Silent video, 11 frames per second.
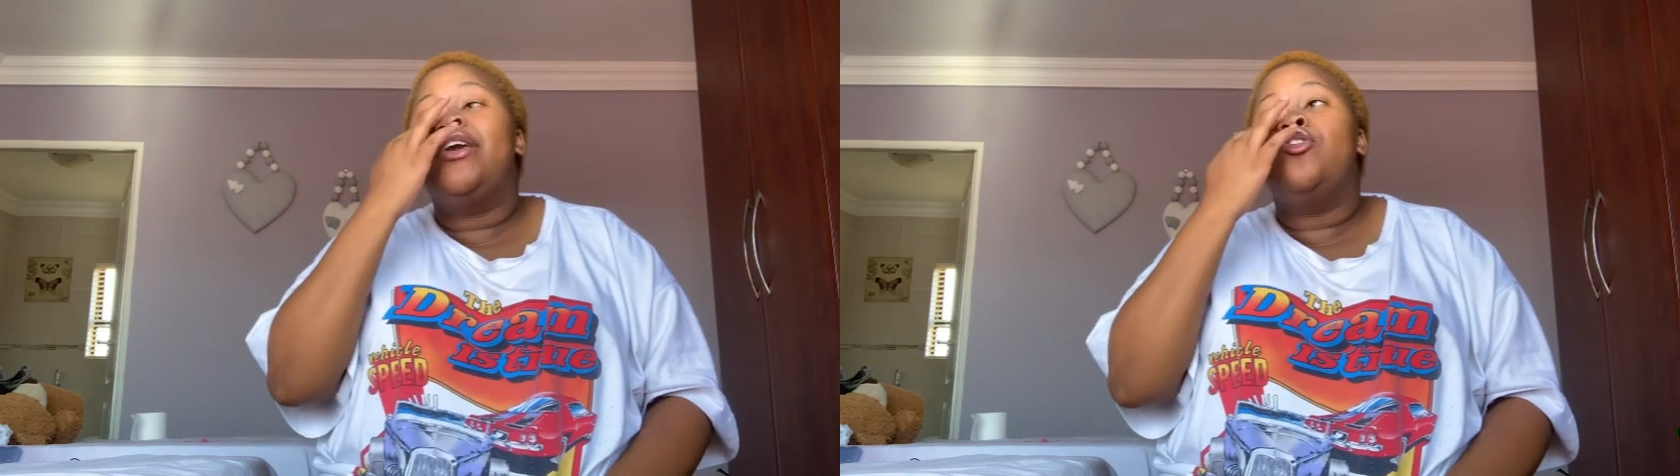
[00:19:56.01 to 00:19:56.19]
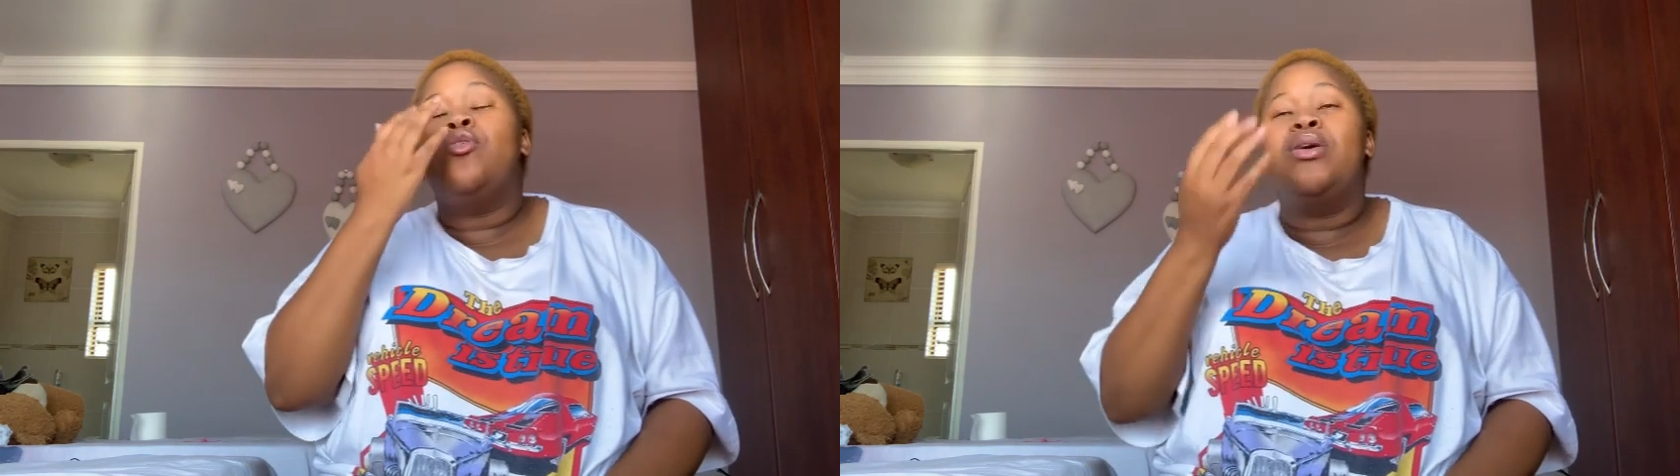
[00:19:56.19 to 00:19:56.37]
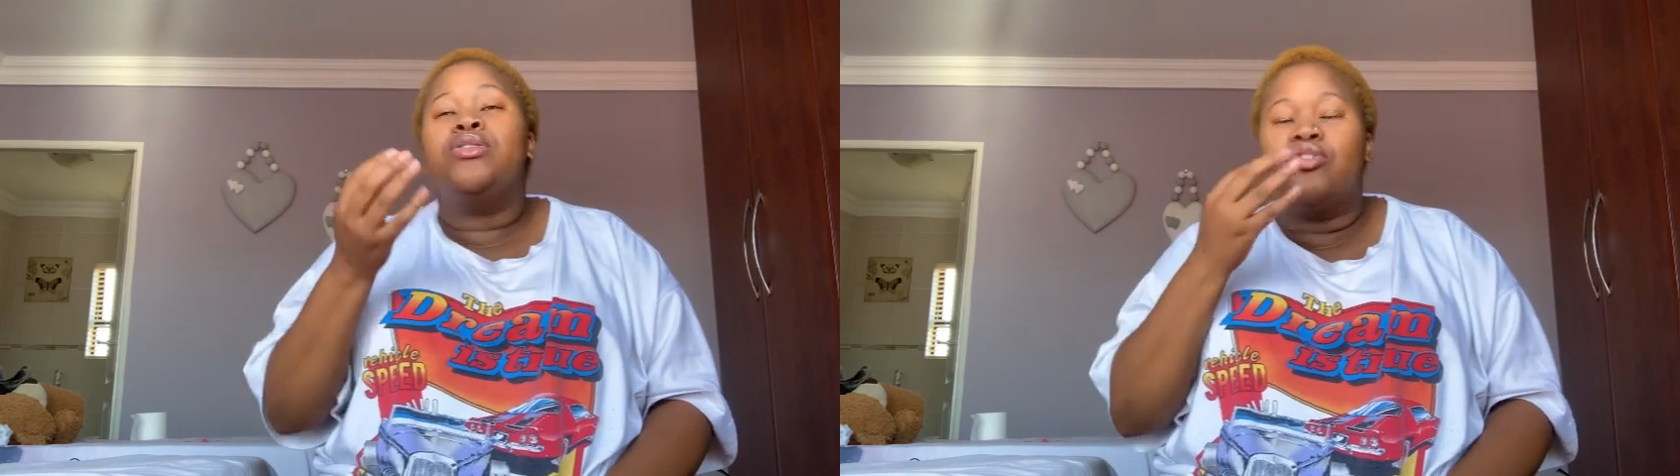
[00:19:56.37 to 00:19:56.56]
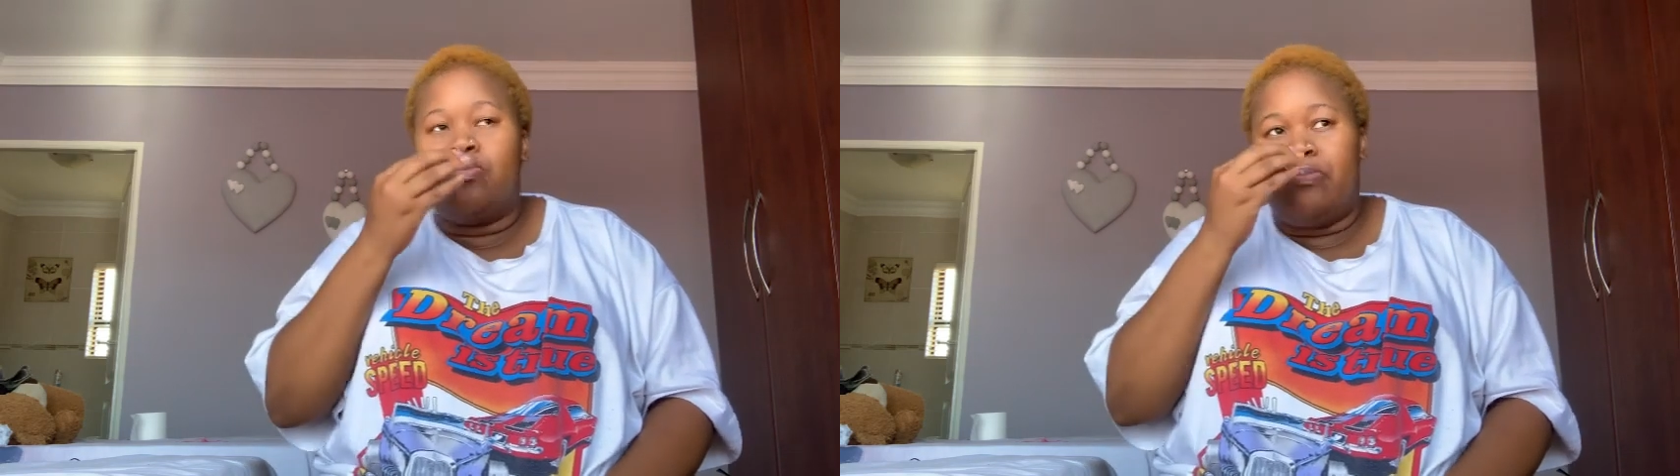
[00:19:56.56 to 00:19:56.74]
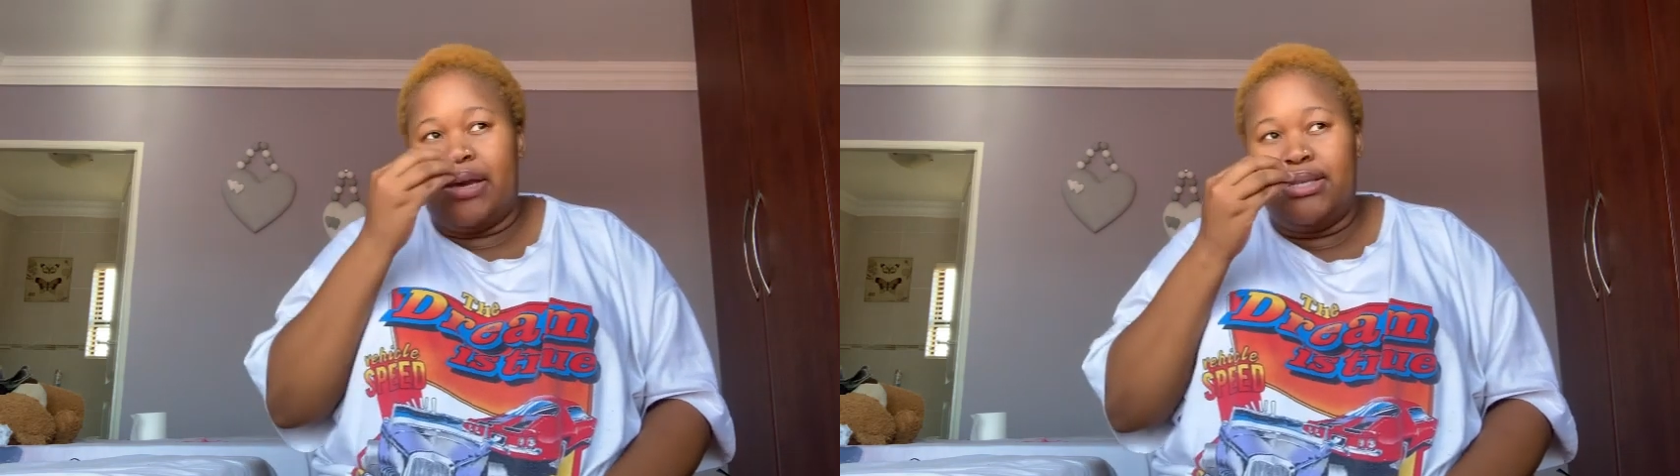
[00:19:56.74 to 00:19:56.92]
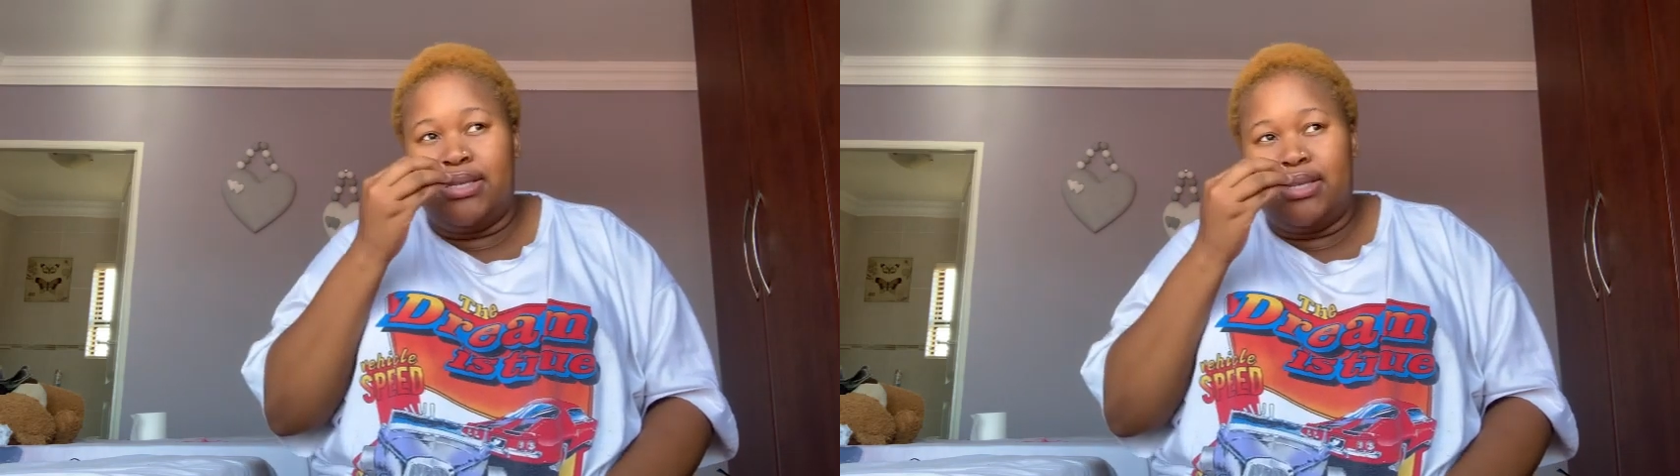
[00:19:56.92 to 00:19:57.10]
you know what's
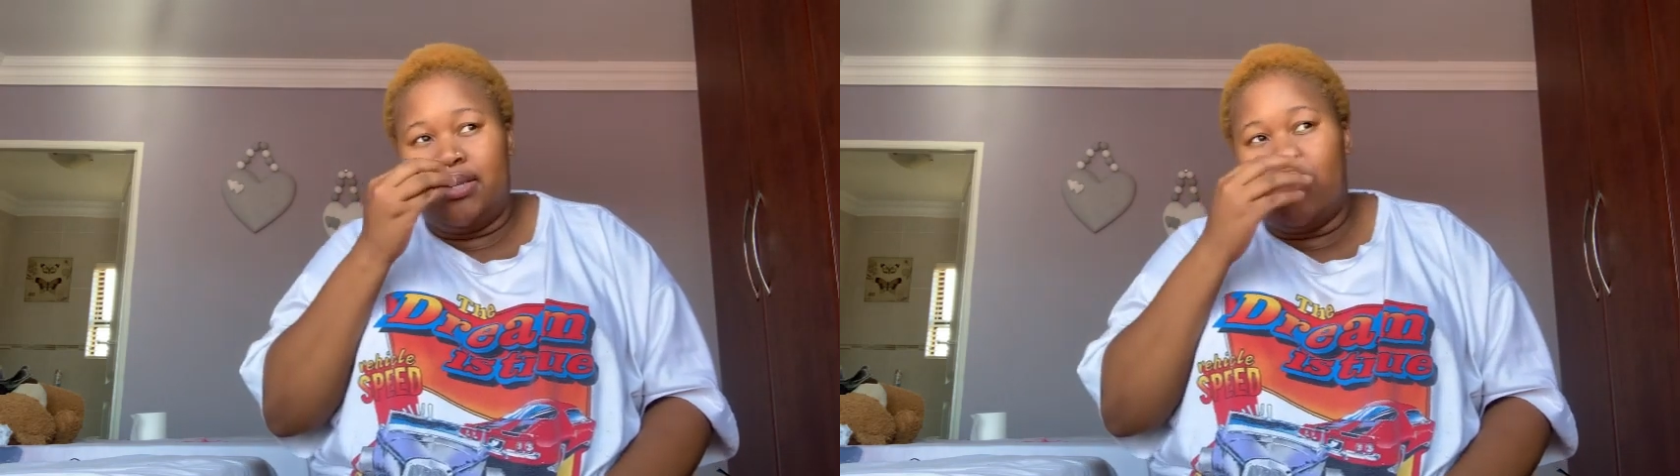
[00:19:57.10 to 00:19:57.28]
best